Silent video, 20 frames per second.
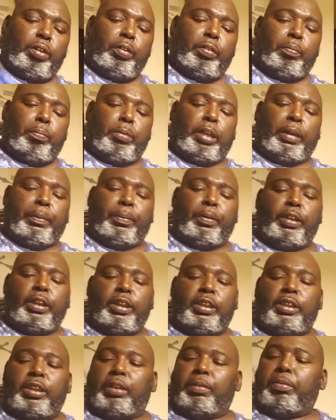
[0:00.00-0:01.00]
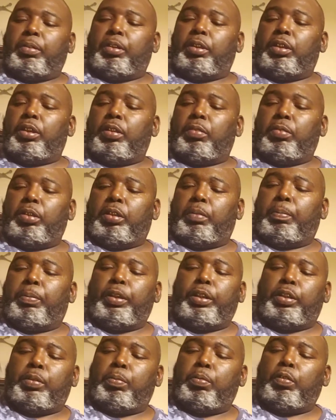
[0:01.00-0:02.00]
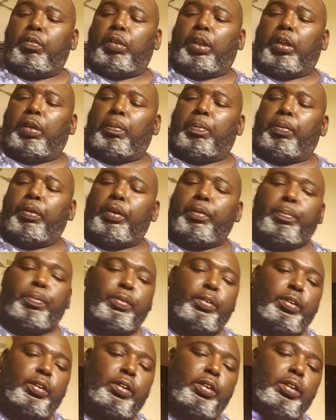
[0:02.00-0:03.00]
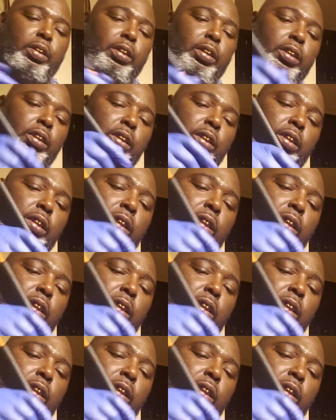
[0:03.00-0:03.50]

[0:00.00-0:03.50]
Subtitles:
So we mopping these up good with the Big Smooth all-purpose